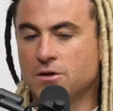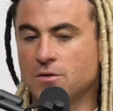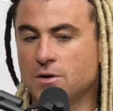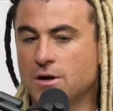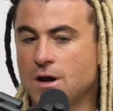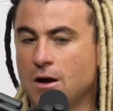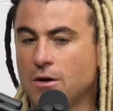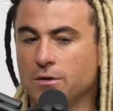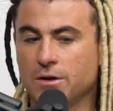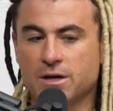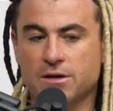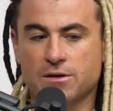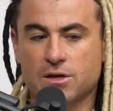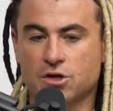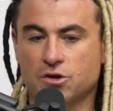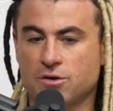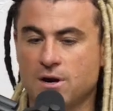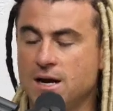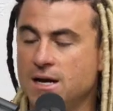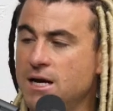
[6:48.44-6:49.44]
it not only in the
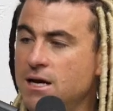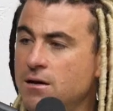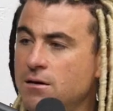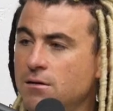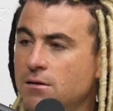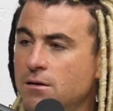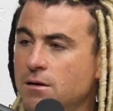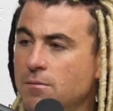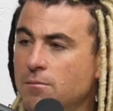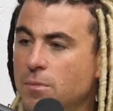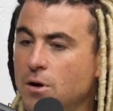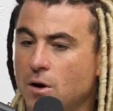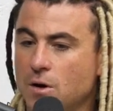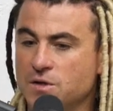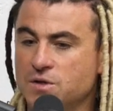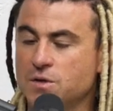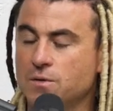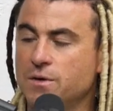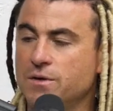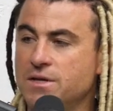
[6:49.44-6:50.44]
training, but
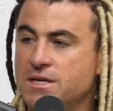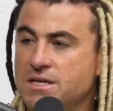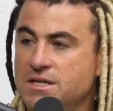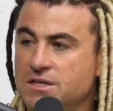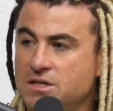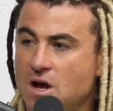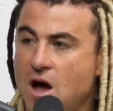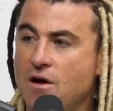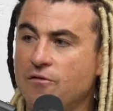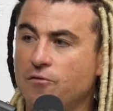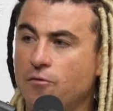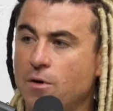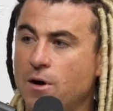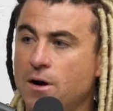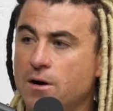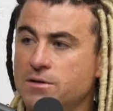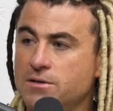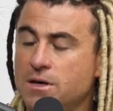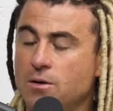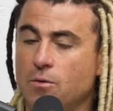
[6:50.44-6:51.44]
also in these
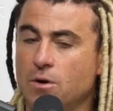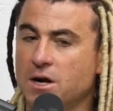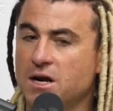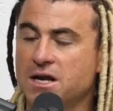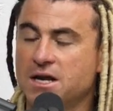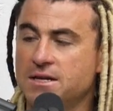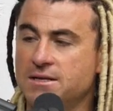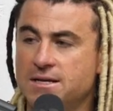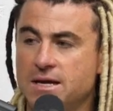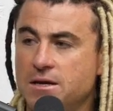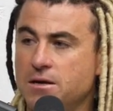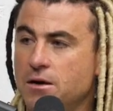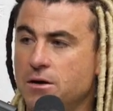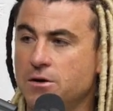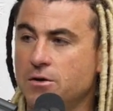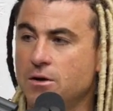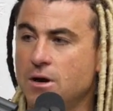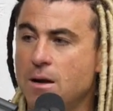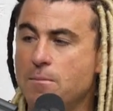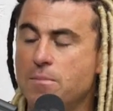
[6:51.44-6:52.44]
softwares. And we're going to continue to
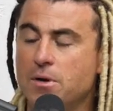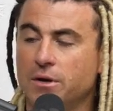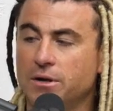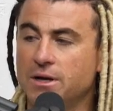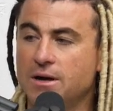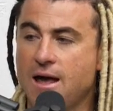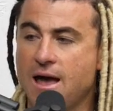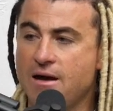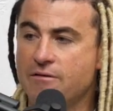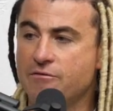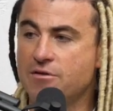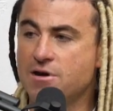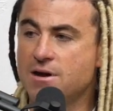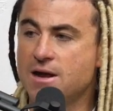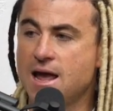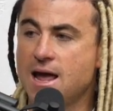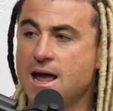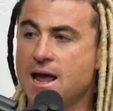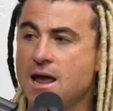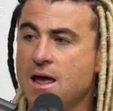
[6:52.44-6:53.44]
do it. I'm building every
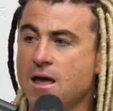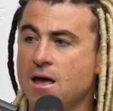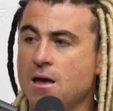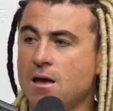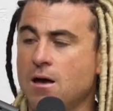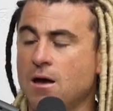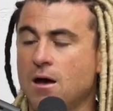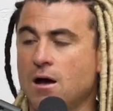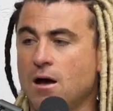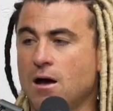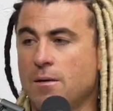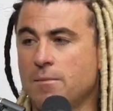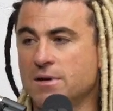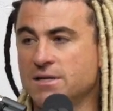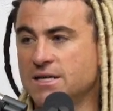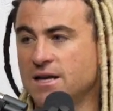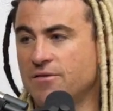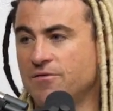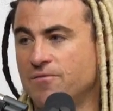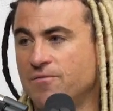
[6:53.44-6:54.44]
day. I must
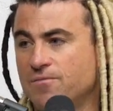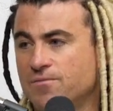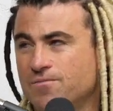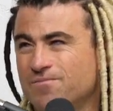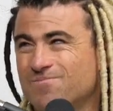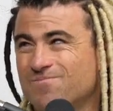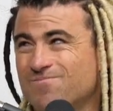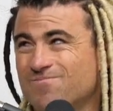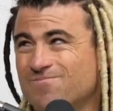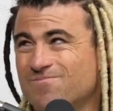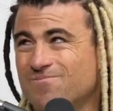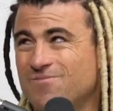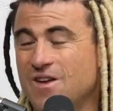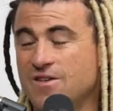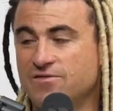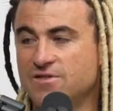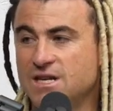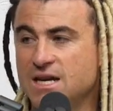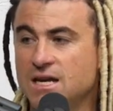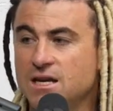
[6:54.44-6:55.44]
have
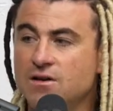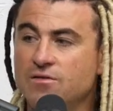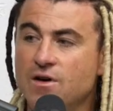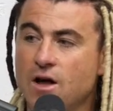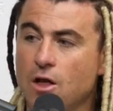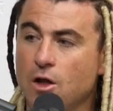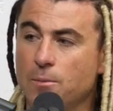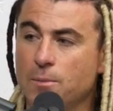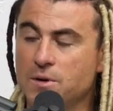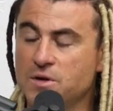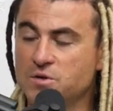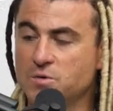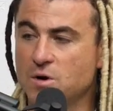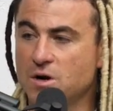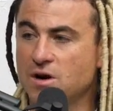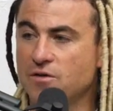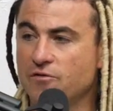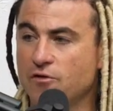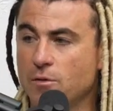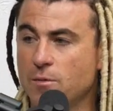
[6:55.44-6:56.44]
15 developers
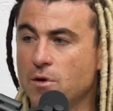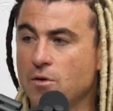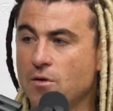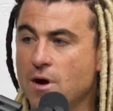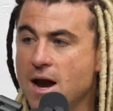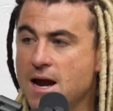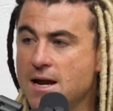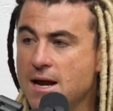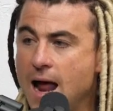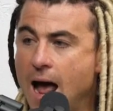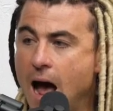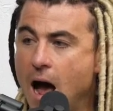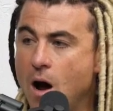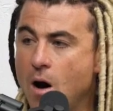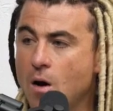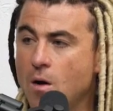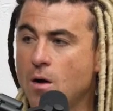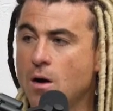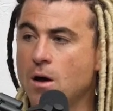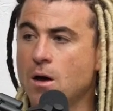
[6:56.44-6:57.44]
working for me right
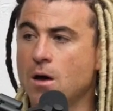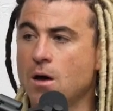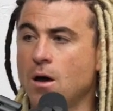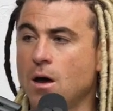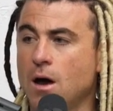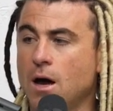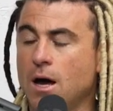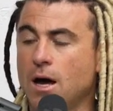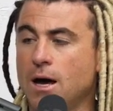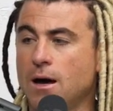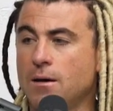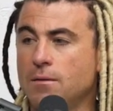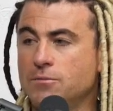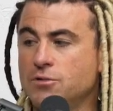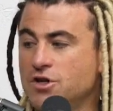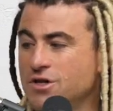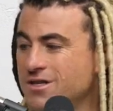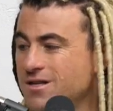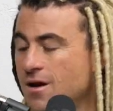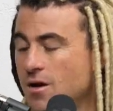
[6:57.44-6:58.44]
now,
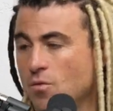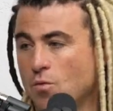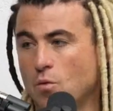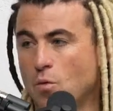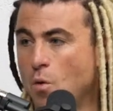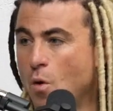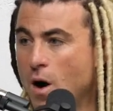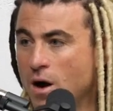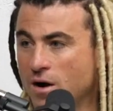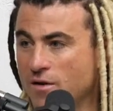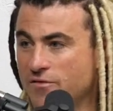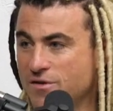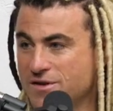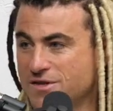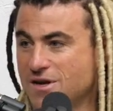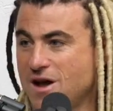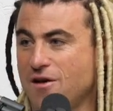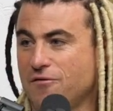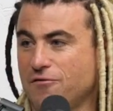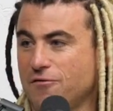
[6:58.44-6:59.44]
just on one of the
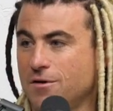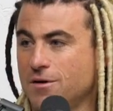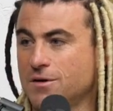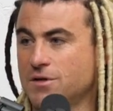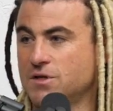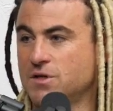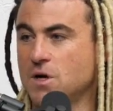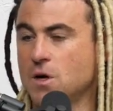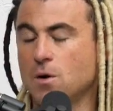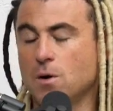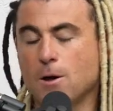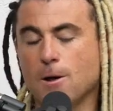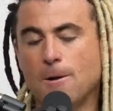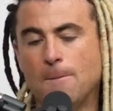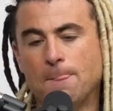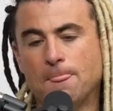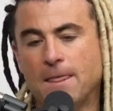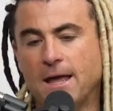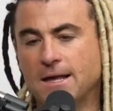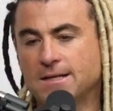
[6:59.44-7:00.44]
softwares. So
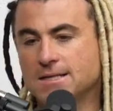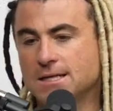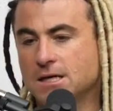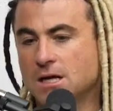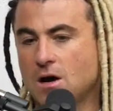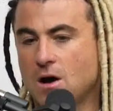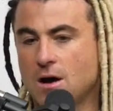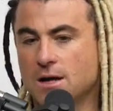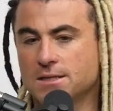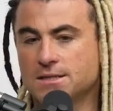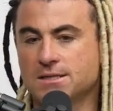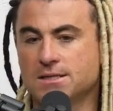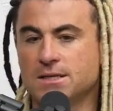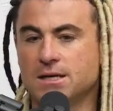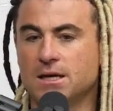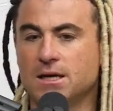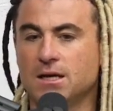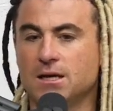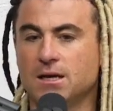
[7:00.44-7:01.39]
it's a constant